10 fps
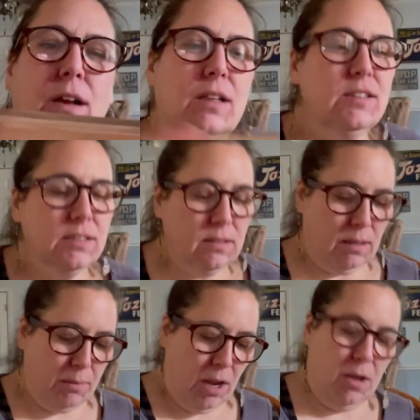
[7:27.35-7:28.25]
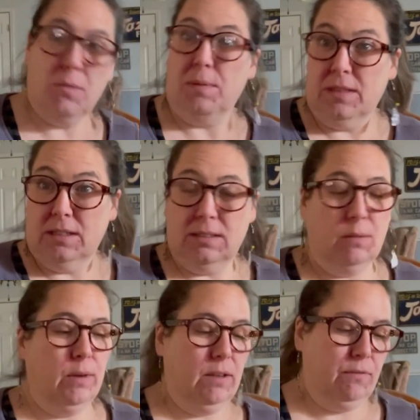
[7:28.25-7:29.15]
I'm gonna open this
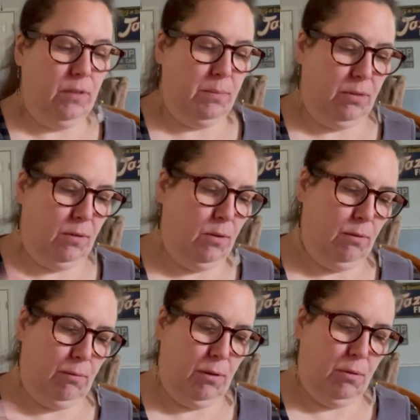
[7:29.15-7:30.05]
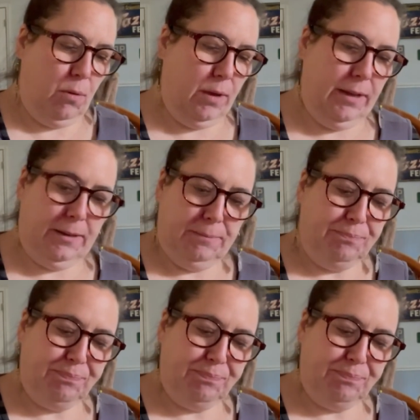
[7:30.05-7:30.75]
and we can flip through it real quick.